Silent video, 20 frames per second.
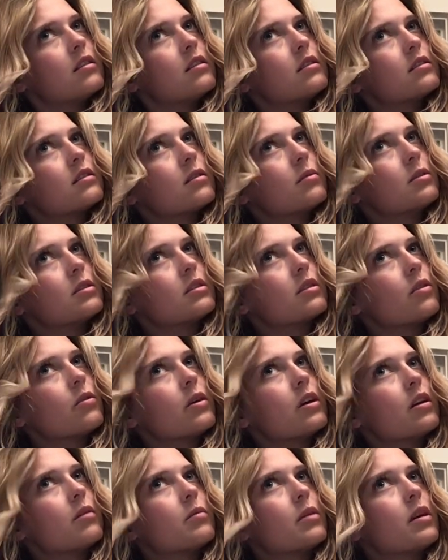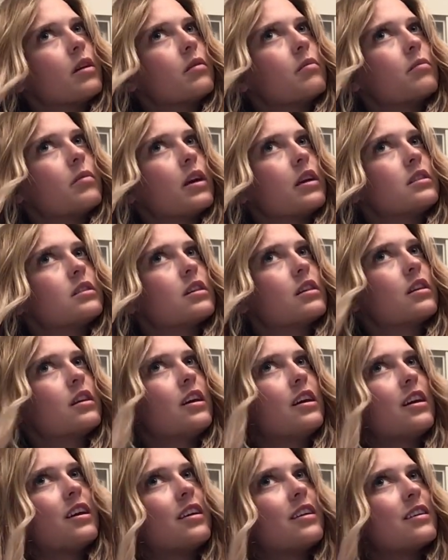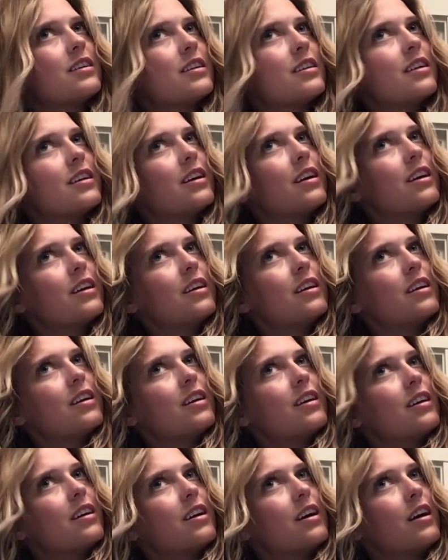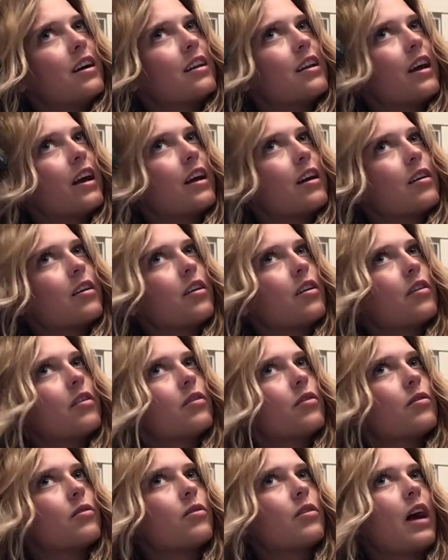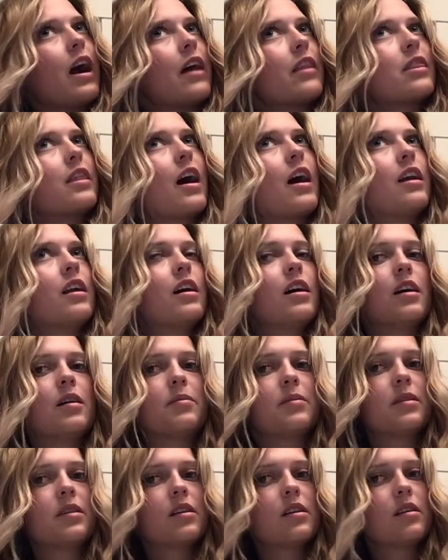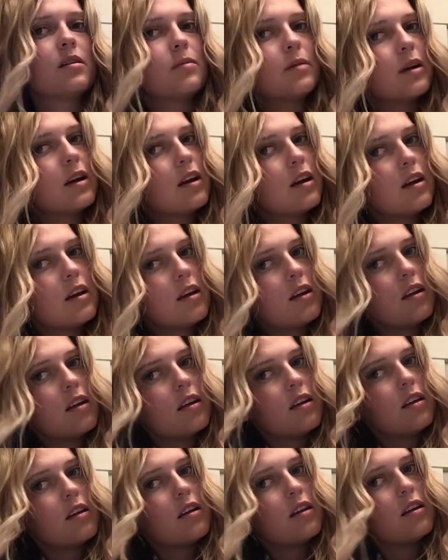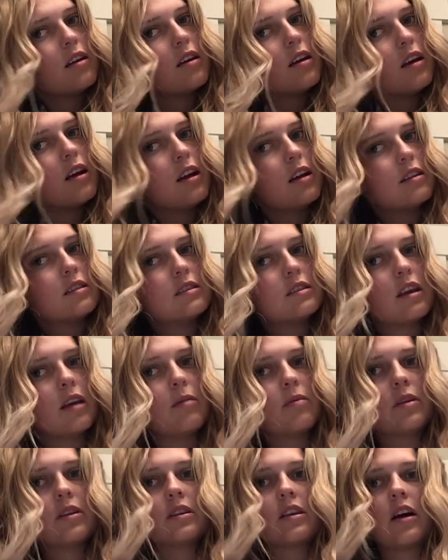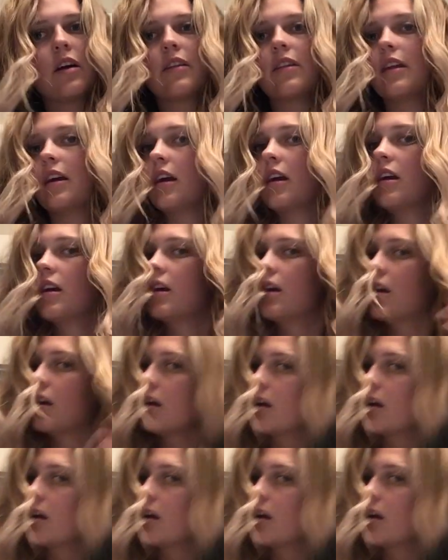This is gonna be so weird, but basically I like wrap that up a little bit, and same with down there,